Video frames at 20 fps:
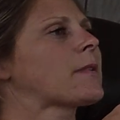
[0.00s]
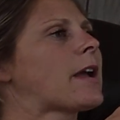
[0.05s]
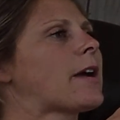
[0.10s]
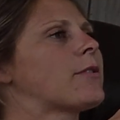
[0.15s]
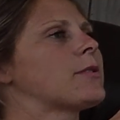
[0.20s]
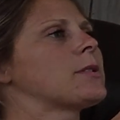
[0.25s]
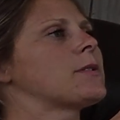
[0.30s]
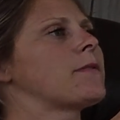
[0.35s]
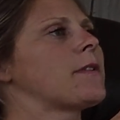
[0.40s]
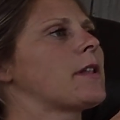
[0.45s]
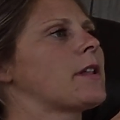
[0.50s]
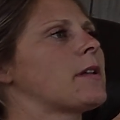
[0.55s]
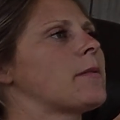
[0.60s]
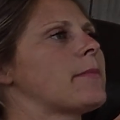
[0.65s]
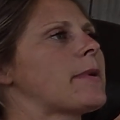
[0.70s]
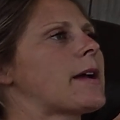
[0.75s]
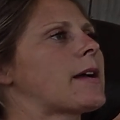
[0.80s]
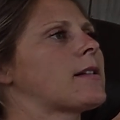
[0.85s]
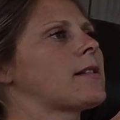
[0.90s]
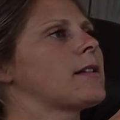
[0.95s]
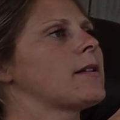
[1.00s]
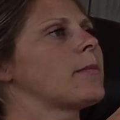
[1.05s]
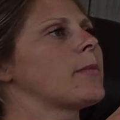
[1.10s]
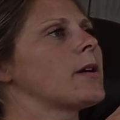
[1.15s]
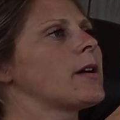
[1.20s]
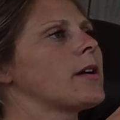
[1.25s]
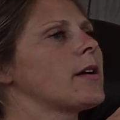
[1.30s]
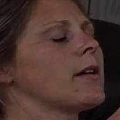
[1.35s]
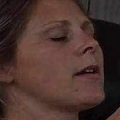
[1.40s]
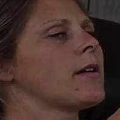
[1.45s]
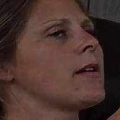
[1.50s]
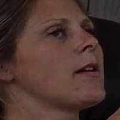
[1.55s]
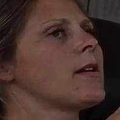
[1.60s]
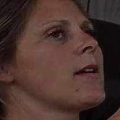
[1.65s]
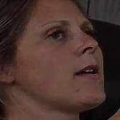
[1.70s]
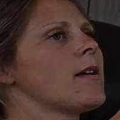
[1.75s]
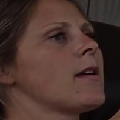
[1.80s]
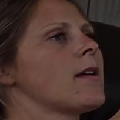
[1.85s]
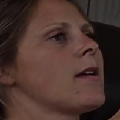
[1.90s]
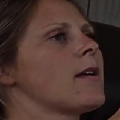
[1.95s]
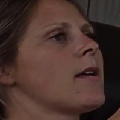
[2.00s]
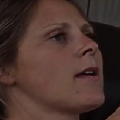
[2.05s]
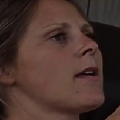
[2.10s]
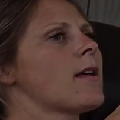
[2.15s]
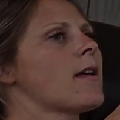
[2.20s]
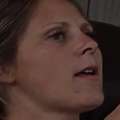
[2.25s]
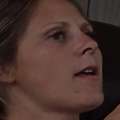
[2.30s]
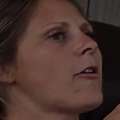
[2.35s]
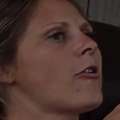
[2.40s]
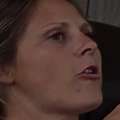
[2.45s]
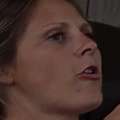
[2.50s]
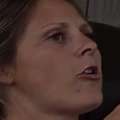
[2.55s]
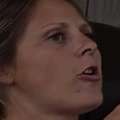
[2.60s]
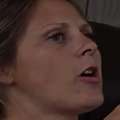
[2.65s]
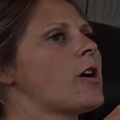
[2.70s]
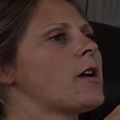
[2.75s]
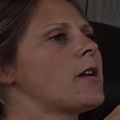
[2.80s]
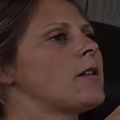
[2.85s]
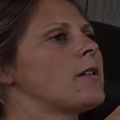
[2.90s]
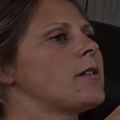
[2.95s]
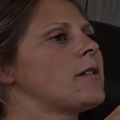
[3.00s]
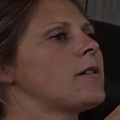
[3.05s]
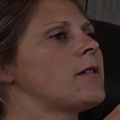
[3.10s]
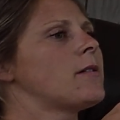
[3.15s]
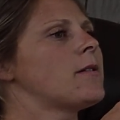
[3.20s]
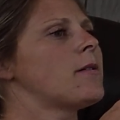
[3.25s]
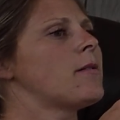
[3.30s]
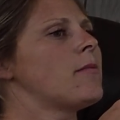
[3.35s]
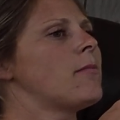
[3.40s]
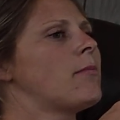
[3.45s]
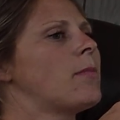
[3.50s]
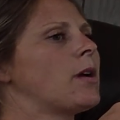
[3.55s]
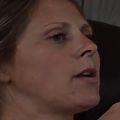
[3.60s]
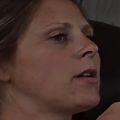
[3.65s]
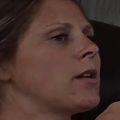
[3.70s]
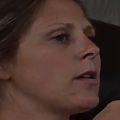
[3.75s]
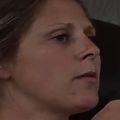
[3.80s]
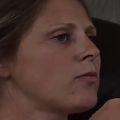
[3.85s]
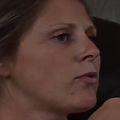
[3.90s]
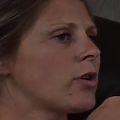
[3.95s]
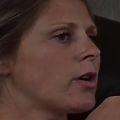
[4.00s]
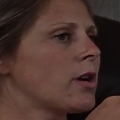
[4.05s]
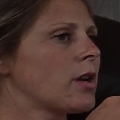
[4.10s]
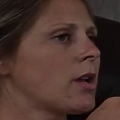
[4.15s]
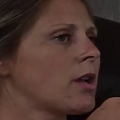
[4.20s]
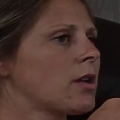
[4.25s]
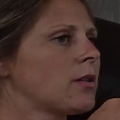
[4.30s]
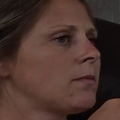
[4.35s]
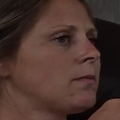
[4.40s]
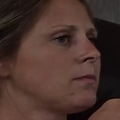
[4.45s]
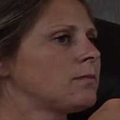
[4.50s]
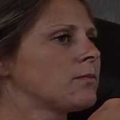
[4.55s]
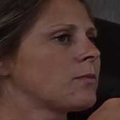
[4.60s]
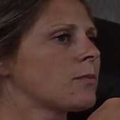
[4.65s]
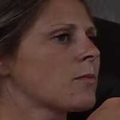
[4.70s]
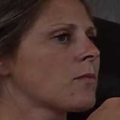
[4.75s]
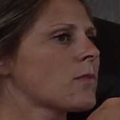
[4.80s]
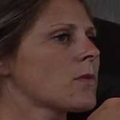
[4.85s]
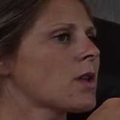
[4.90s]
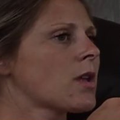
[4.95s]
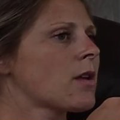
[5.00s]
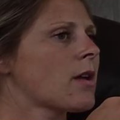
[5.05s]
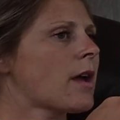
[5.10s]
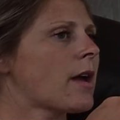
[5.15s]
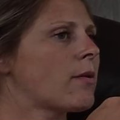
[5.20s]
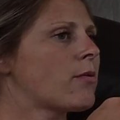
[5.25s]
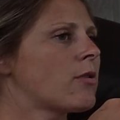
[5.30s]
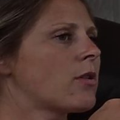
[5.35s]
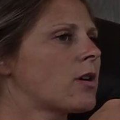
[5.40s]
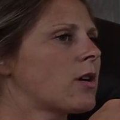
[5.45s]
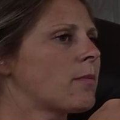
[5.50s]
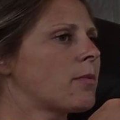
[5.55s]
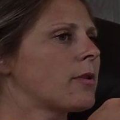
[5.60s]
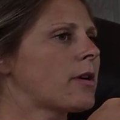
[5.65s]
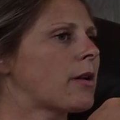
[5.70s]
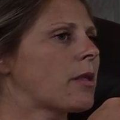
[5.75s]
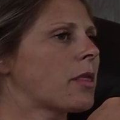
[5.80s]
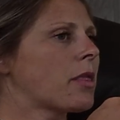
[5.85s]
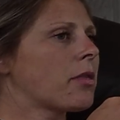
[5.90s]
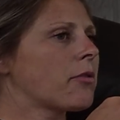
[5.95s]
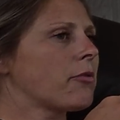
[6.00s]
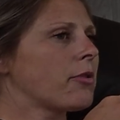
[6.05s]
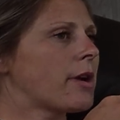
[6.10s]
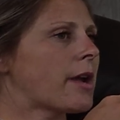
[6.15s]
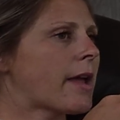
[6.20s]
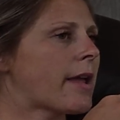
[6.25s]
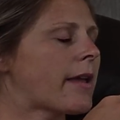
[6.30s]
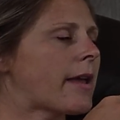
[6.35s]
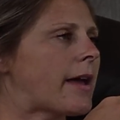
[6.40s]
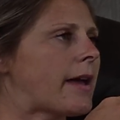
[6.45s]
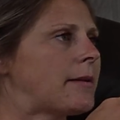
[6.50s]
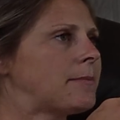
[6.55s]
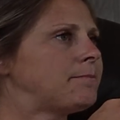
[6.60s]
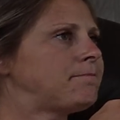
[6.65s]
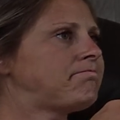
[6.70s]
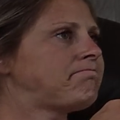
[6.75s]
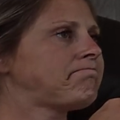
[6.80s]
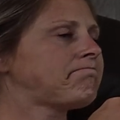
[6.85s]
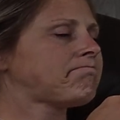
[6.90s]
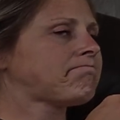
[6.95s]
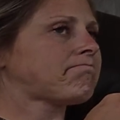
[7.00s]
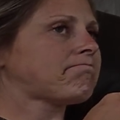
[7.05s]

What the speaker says: I was feeling back labor. On Monday morning, I woke up around 3 a.m.